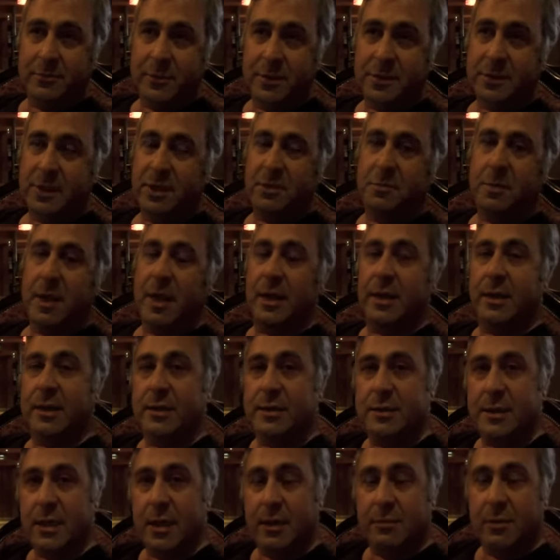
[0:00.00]
Receipt Bank
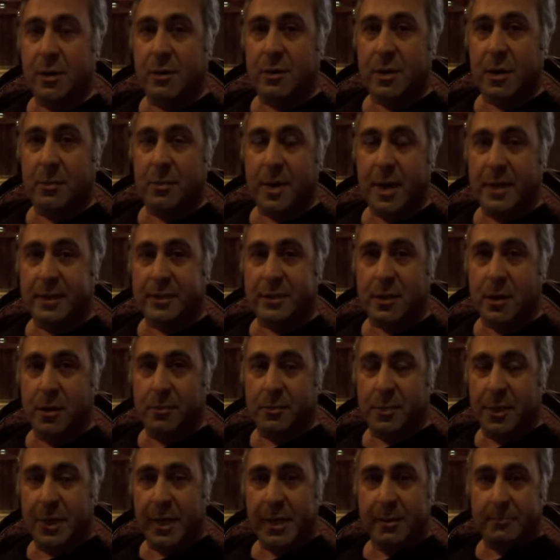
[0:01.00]
is a UK-based
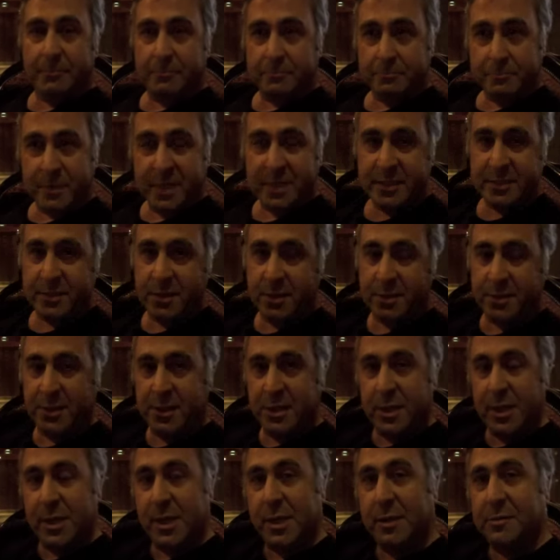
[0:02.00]
company. They
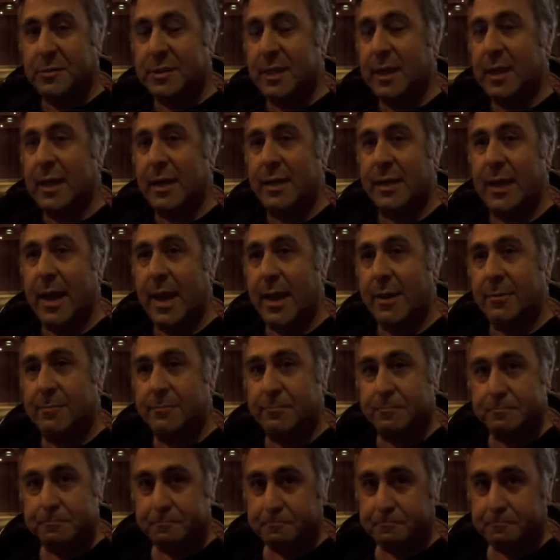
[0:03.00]
started in New Zealand now.